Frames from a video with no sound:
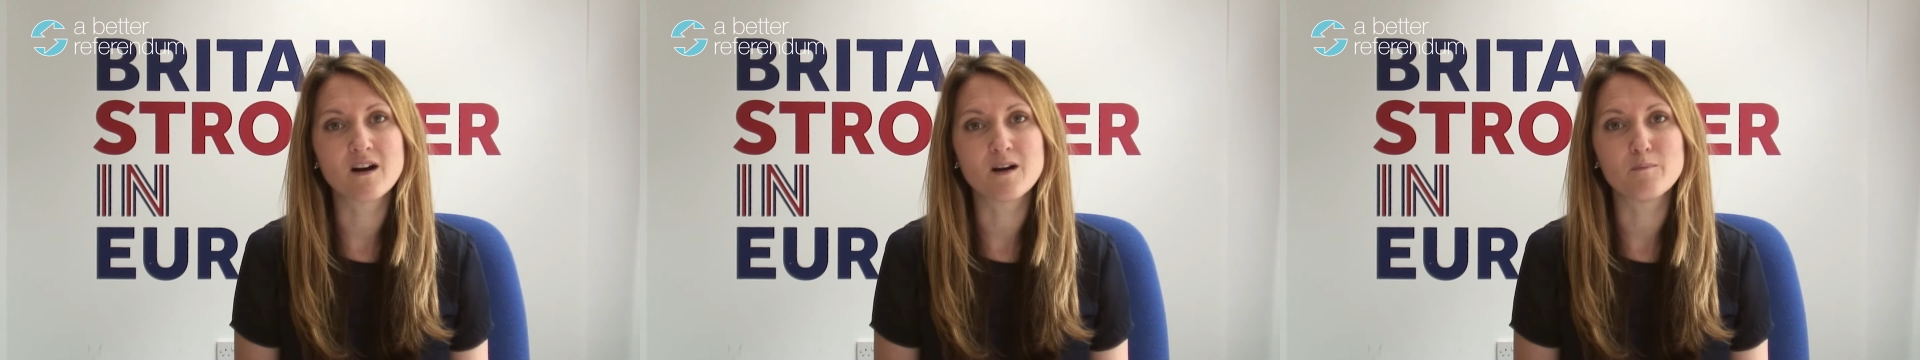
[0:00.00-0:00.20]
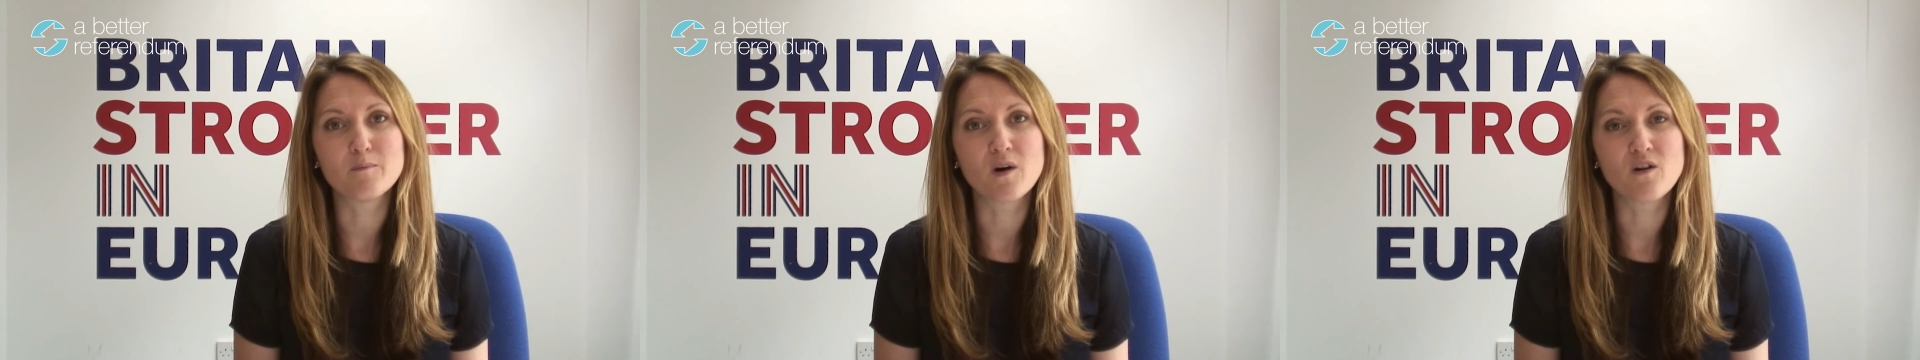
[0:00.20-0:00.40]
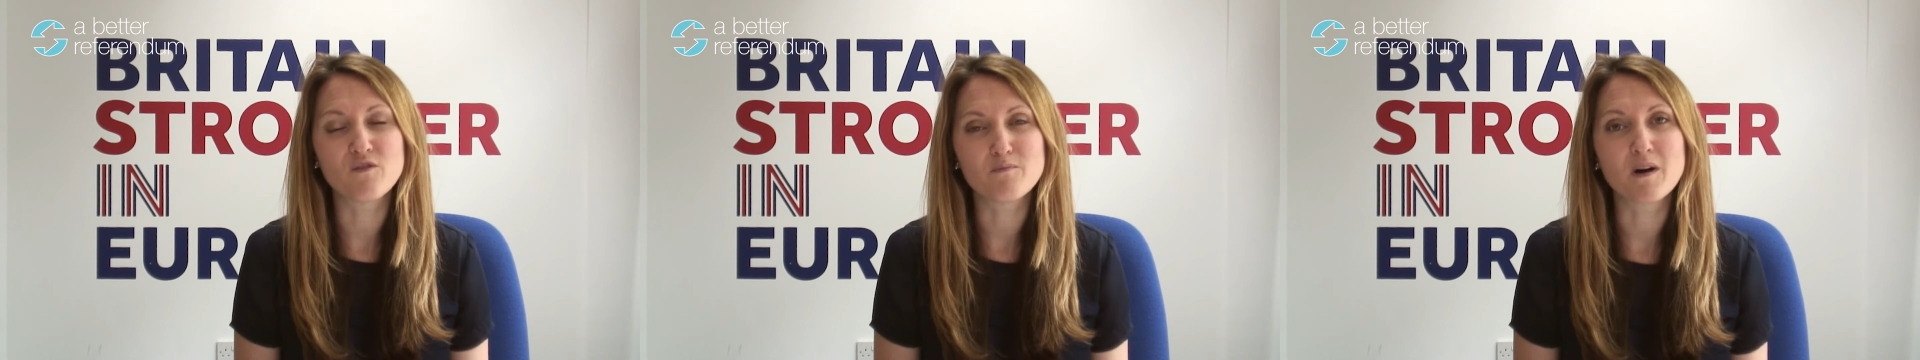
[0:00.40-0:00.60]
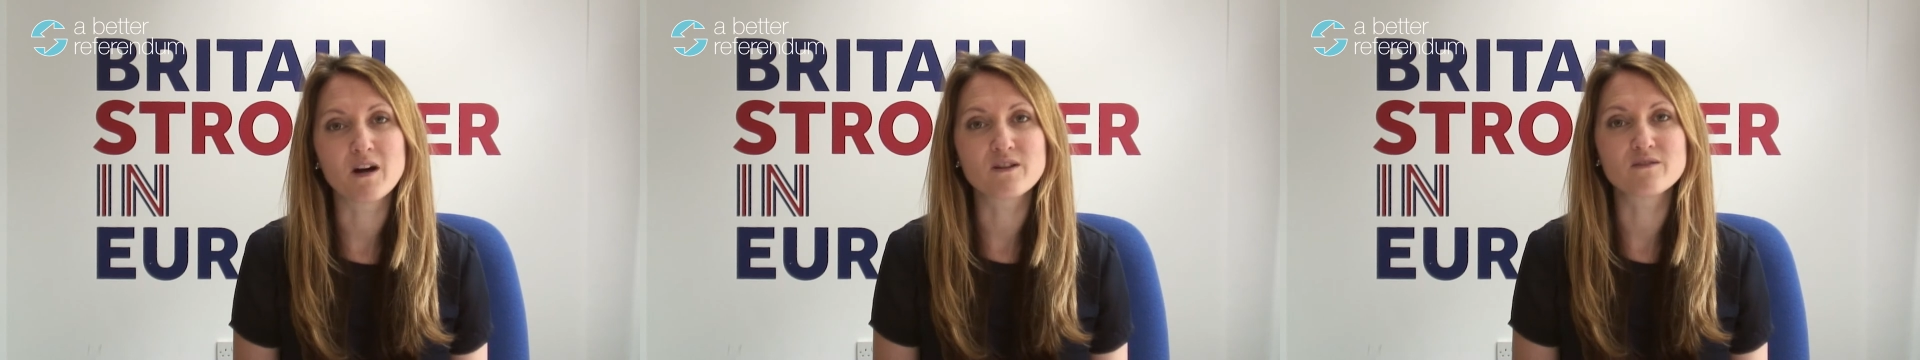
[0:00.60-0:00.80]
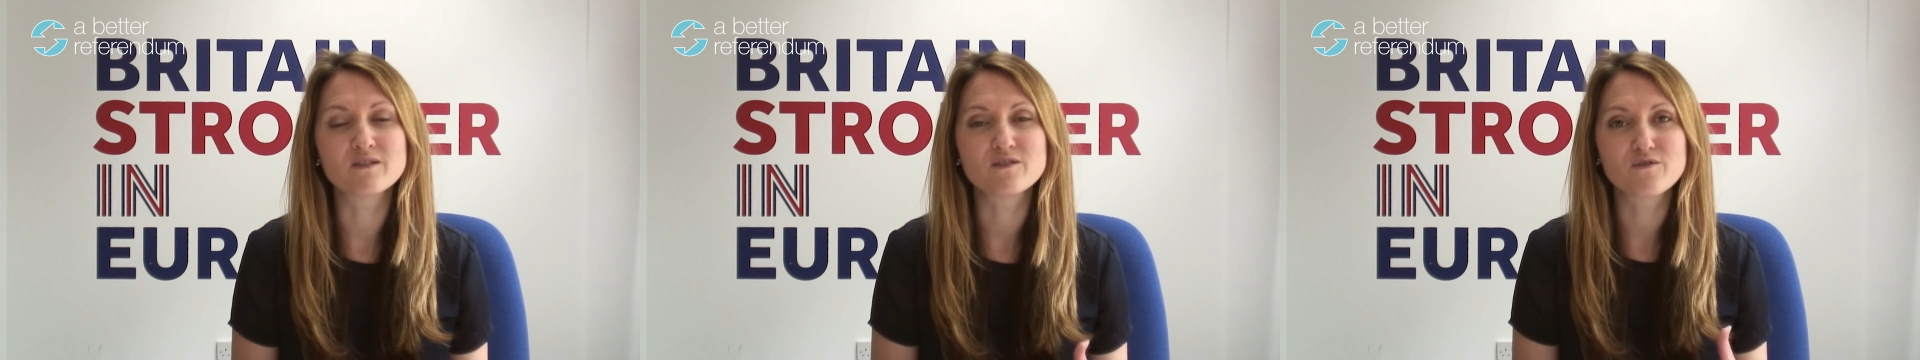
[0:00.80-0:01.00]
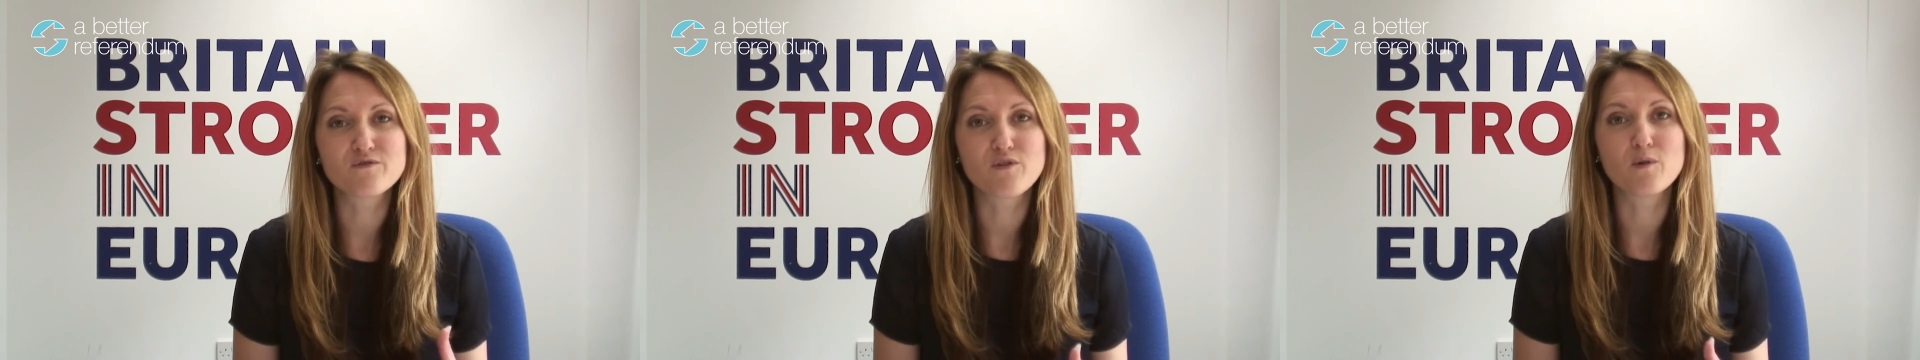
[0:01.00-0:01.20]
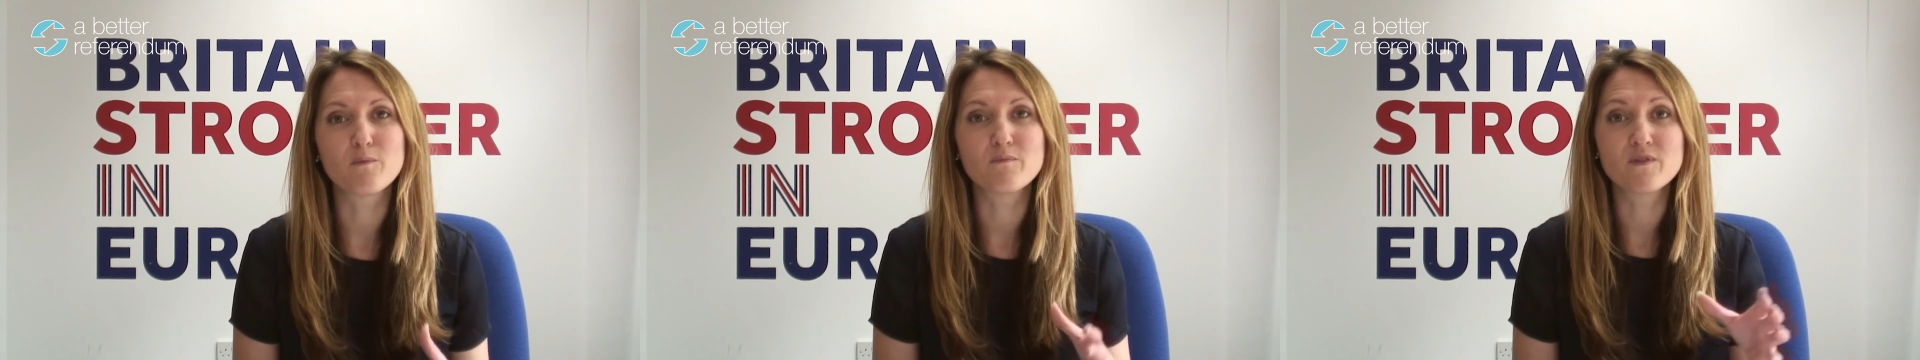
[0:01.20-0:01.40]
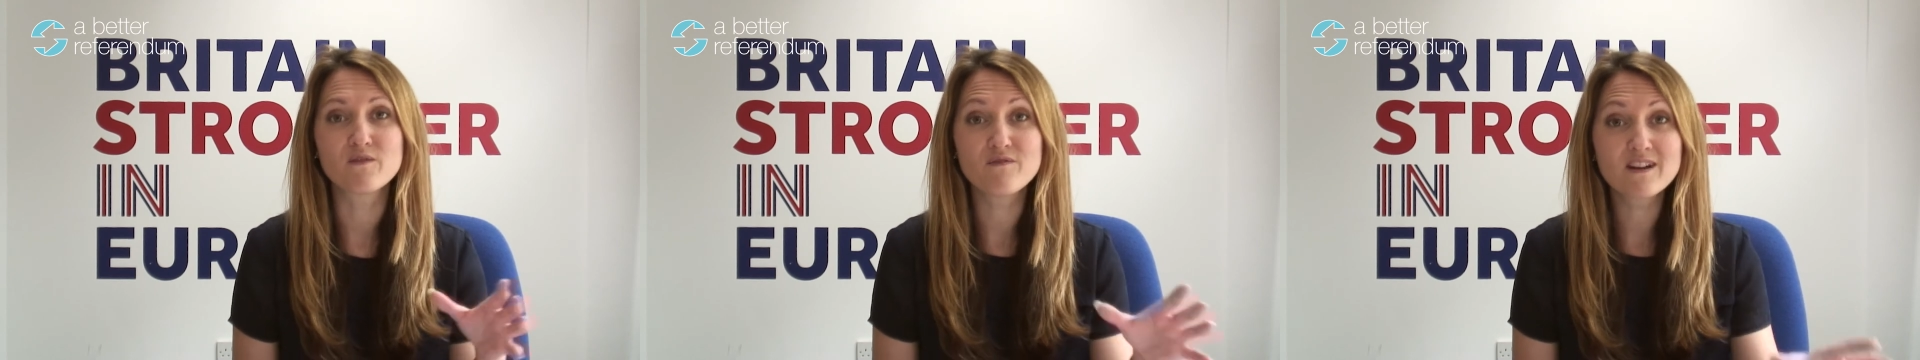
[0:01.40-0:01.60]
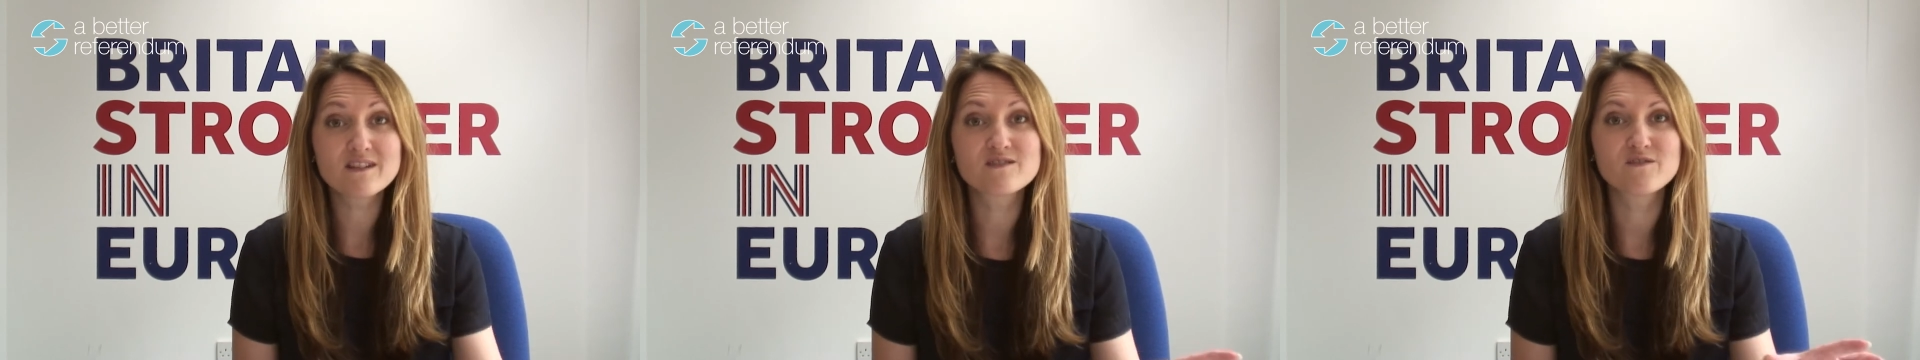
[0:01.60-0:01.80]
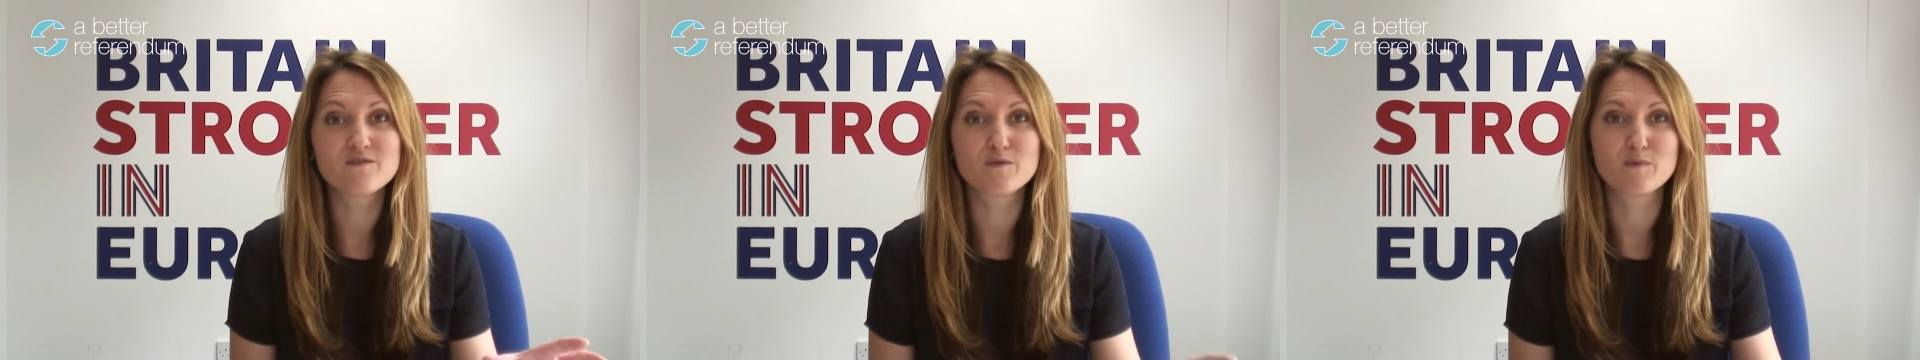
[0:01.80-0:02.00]
of migrants from the
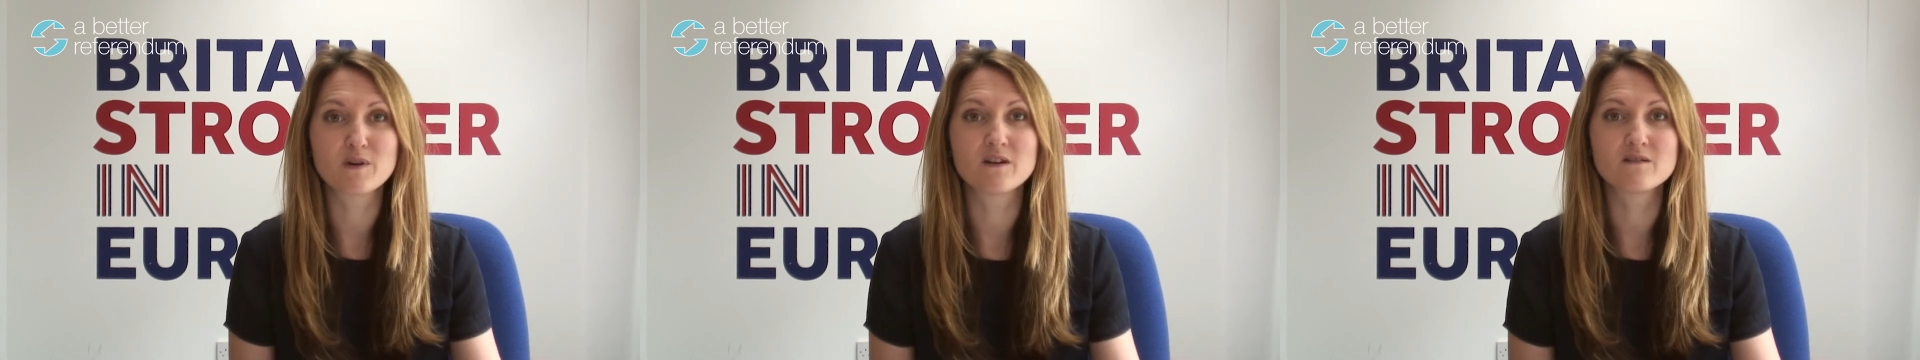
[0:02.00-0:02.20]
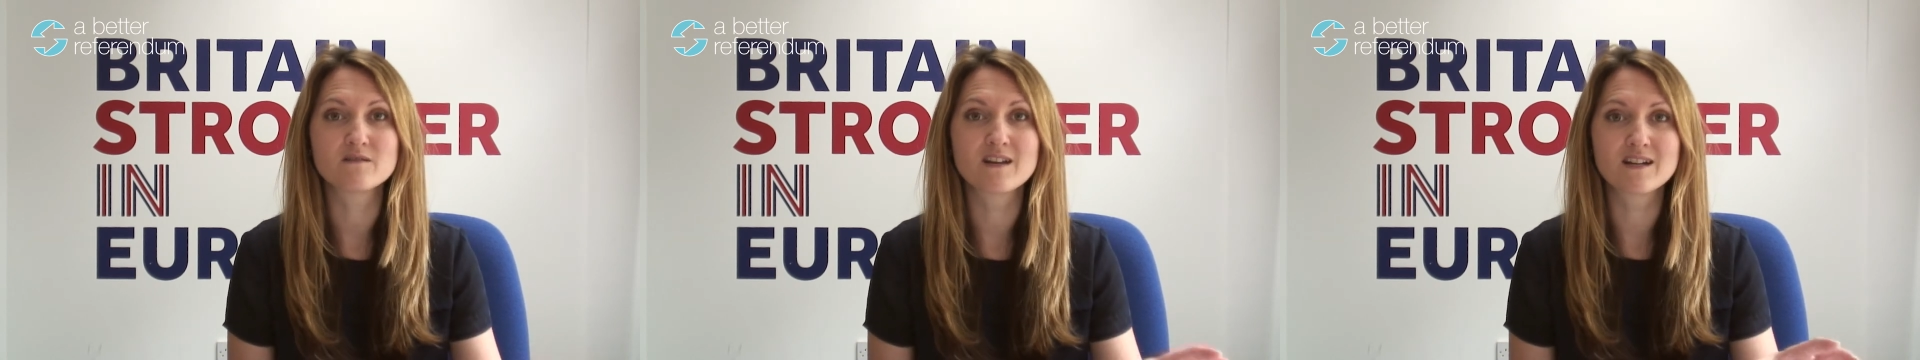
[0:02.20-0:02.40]
rest of the world